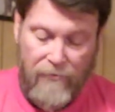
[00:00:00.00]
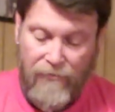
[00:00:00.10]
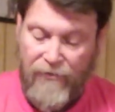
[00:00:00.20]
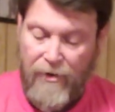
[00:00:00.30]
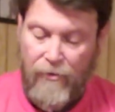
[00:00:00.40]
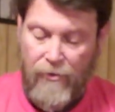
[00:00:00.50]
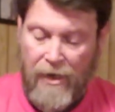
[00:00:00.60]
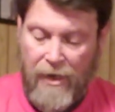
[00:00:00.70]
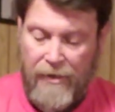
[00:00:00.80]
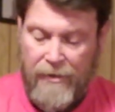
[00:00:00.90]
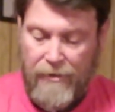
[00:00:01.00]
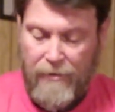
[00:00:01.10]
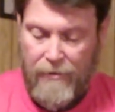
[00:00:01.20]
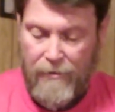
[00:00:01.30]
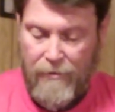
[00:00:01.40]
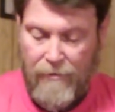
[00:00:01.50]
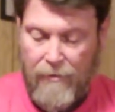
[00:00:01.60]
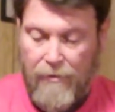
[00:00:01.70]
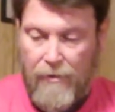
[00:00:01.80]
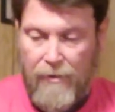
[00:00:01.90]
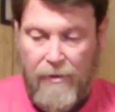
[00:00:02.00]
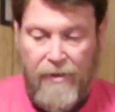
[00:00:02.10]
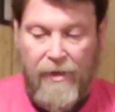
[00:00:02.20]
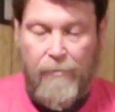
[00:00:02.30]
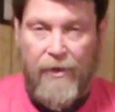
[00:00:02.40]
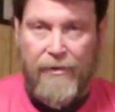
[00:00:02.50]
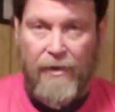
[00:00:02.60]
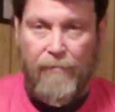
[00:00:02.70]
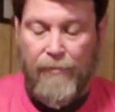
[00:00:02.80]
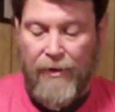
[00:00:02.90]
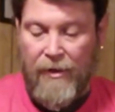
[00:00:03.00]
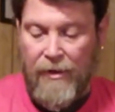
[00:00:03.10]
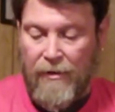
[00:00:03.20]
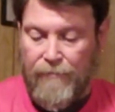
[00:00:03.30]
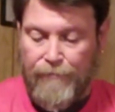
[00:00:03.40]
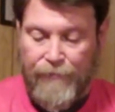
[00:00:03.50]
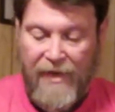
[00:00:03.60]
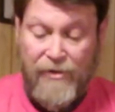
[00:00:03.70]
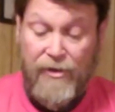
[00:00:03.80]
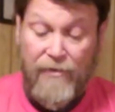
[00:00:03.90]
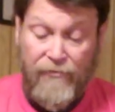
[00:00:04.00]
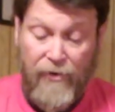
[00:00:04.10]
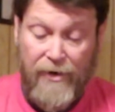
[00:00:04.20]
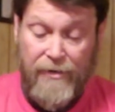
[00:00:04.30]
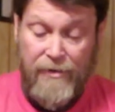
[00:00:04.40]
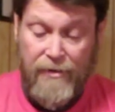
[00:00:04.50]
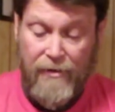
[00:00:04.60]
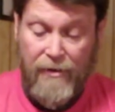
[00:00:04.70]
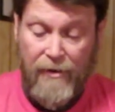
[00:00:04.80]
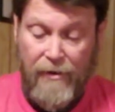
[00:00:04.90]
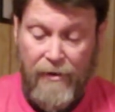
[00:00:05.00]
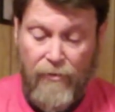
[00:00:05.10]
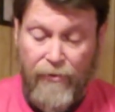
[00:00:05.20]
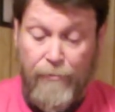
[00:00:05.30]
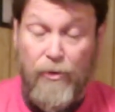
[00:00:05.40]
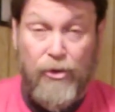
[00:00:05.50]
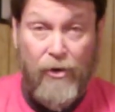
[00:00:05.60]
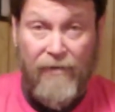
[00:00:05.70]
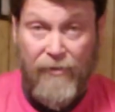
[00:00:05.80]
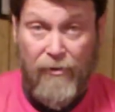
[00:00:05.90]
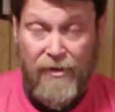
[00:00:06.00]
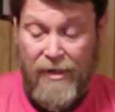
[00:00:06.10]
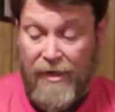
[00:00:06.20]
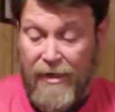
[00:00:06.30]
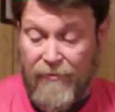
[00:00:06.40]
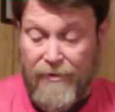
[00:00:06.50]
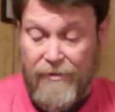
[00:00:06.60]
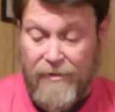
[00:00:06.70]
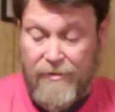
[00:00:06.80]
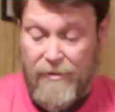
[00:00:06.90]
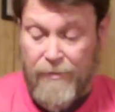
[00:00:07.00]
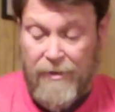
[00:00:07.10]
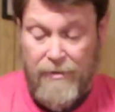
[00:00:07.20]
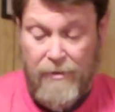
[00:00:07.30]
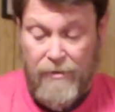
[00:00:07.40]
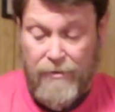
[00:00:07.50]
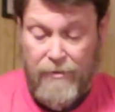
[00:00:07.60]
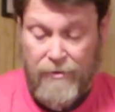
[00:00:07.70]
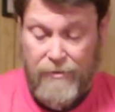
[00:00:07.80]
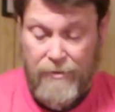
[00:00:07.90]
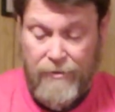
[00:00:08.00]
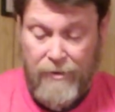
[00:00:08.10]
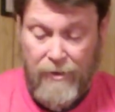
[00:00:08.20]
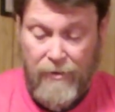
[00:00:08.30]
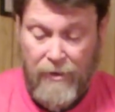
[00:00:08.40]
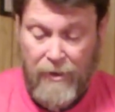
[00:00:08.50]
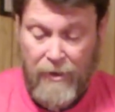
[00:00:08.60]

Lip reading: ferro rod that I picked up. Actually, a friend over at Bushcraft USA gifted this to me years and years and years ago.